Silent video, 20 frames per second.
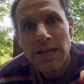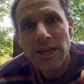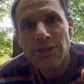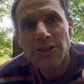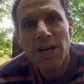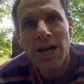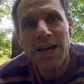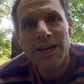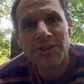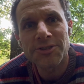
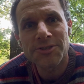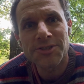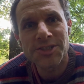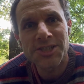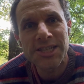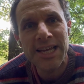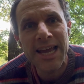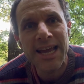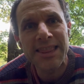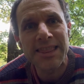to
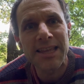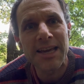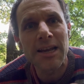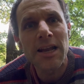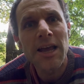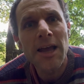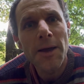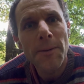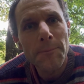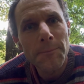understand that
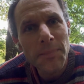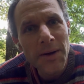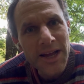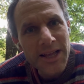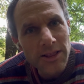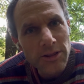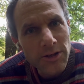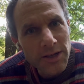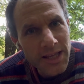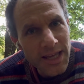by
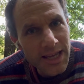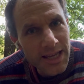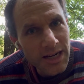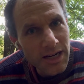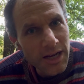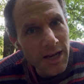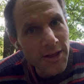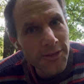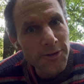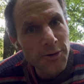looking at
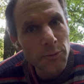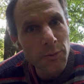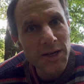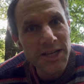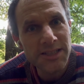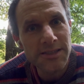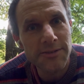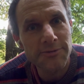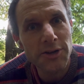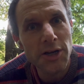other
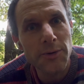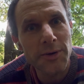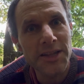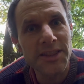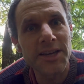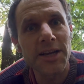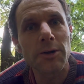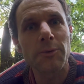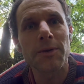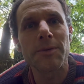ways of going
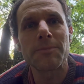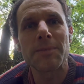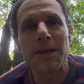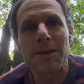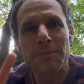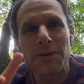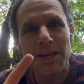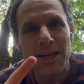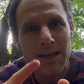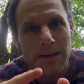there, we may
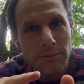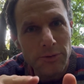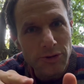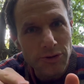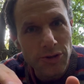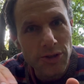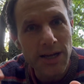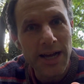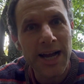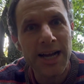be able
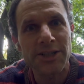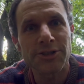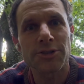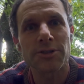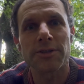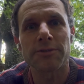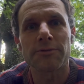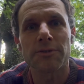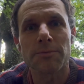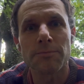to
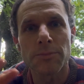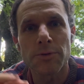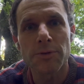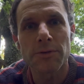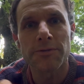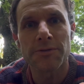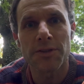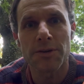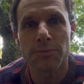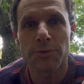actually
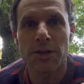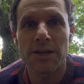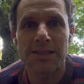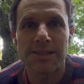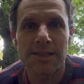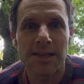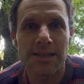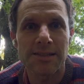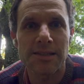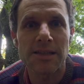remove the
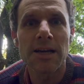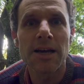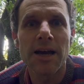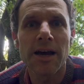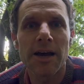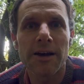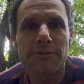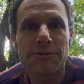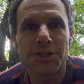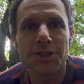process
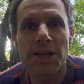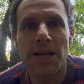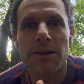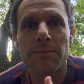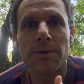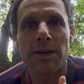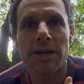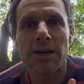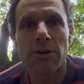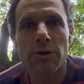of
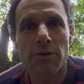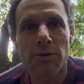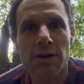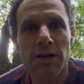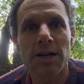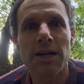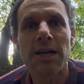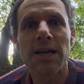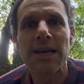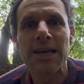shaming or